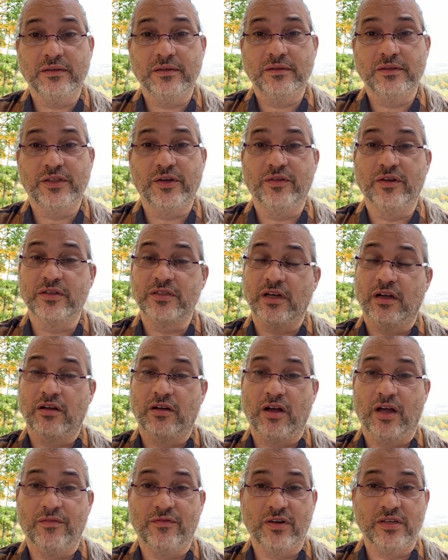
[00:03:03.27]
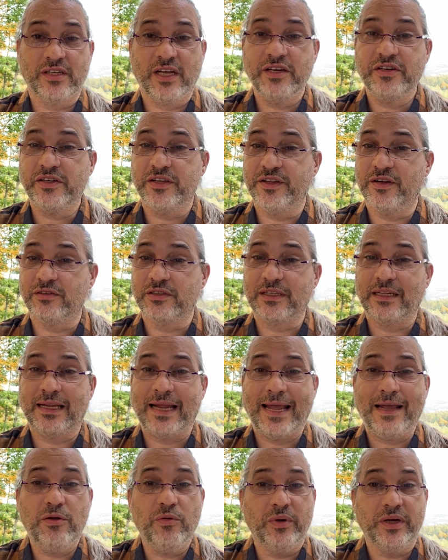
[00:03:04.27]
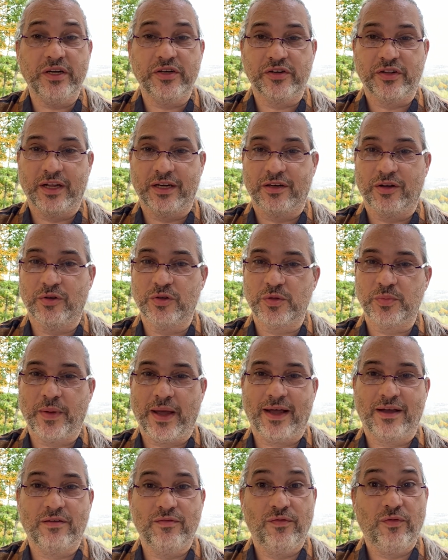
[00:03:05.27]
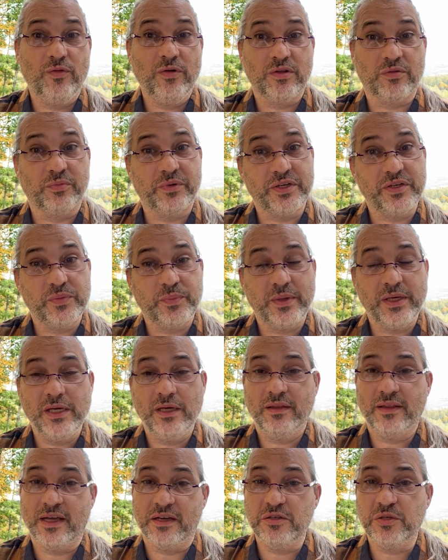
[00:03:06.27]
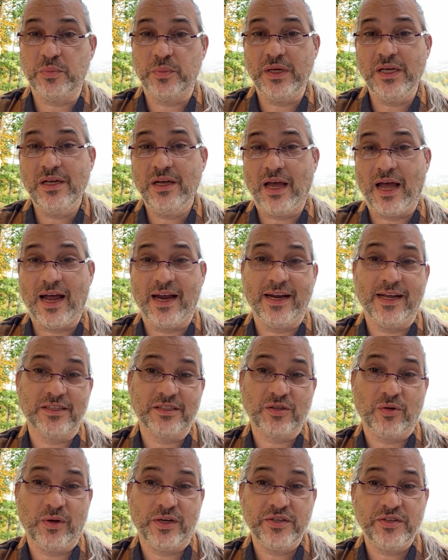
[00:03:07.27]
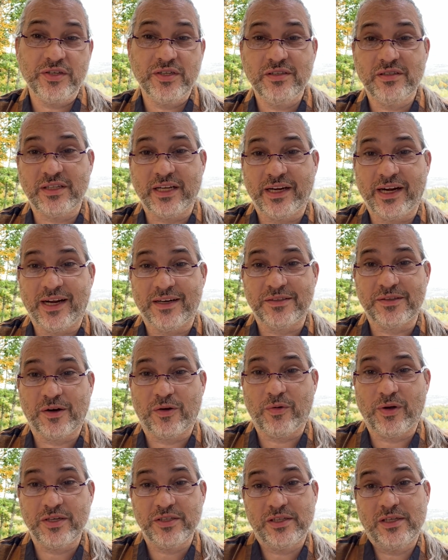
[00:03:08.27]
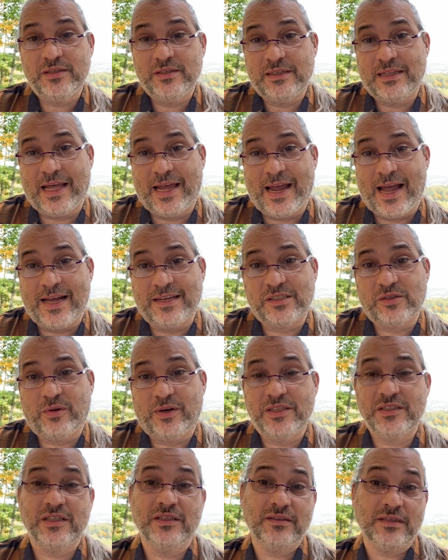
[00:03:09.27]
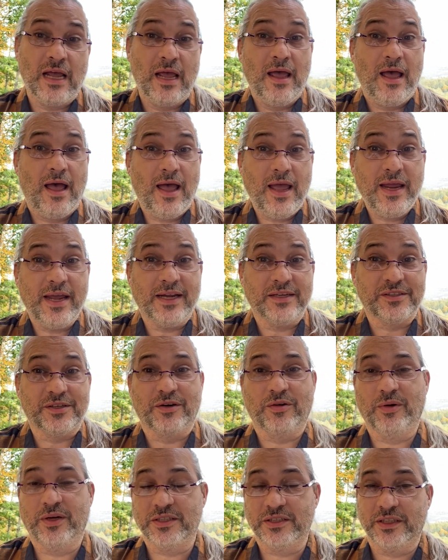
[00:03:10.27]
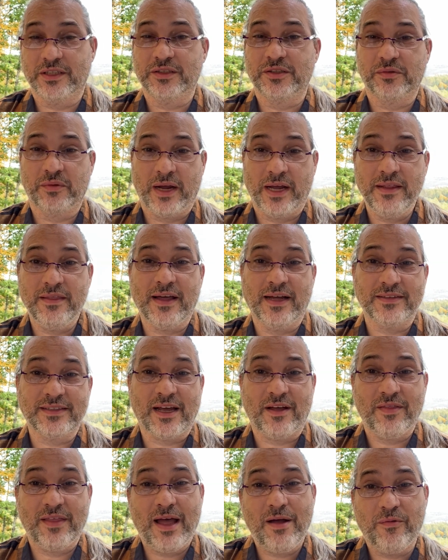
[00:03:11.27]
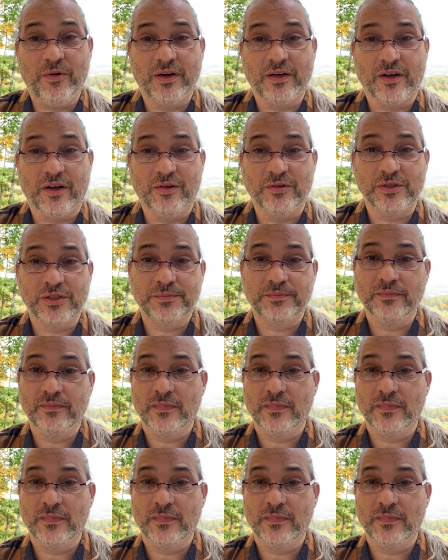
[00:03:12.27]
So there's a conversation, there's language that goes back and forth. We speak, they speak, I ask questions, they answer questions, they ask questions, I answer questions, right? That's how that one goes.